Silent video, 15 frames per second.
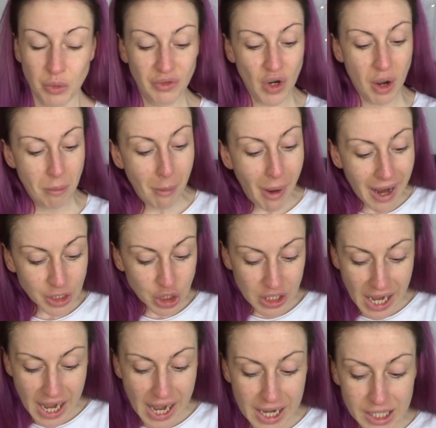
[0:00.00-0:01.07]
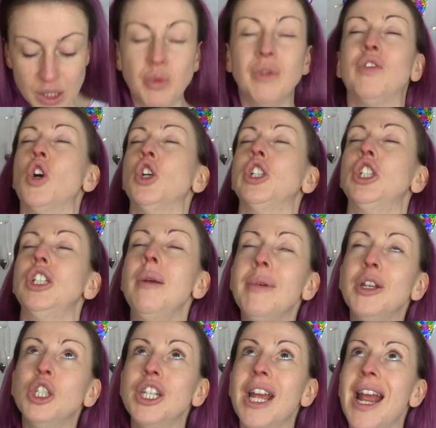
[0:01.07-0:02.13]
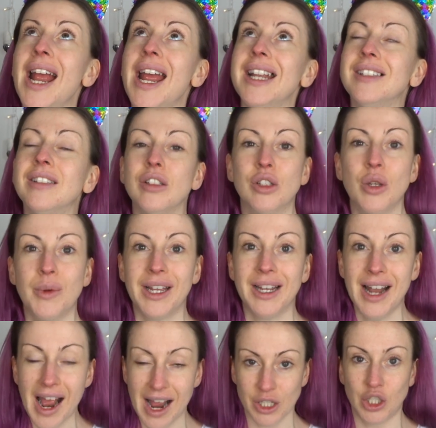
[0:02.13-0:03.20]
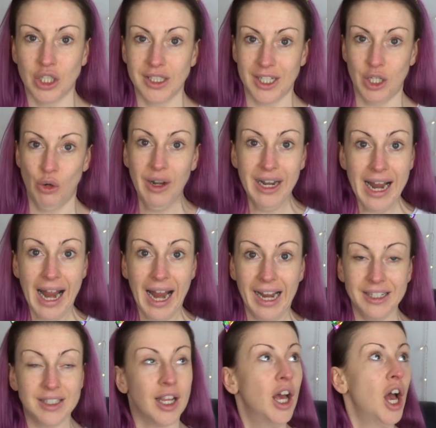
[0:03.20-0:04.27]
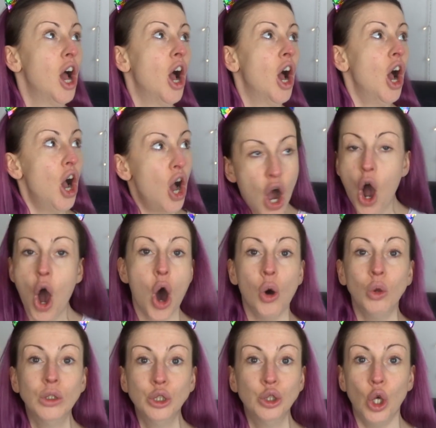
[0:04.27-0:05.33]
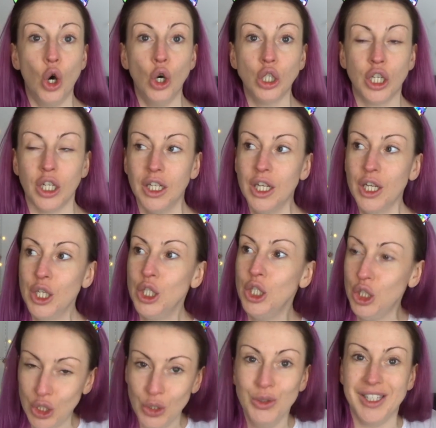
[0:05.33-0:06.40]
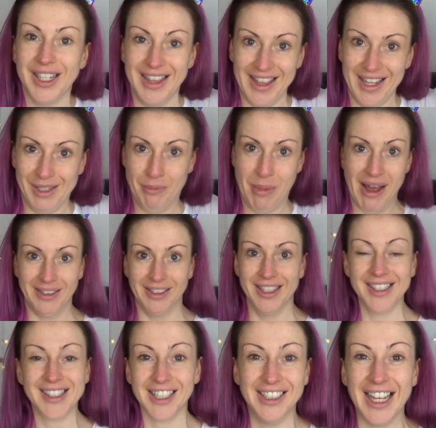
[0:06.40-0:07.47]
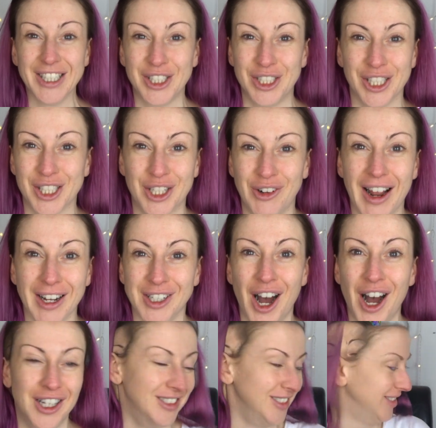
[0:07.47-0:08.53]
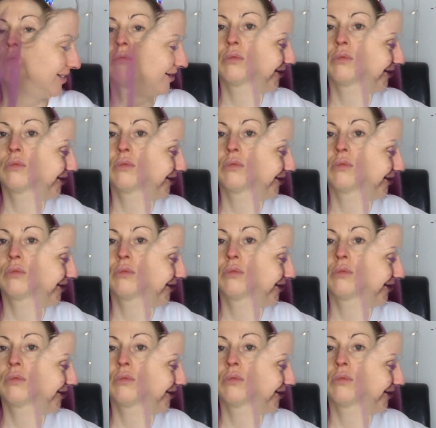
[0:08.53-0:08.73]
We've got matte shades, we've got shimmer shades, so we can actually create a whole look using this palette. So let's just crack on.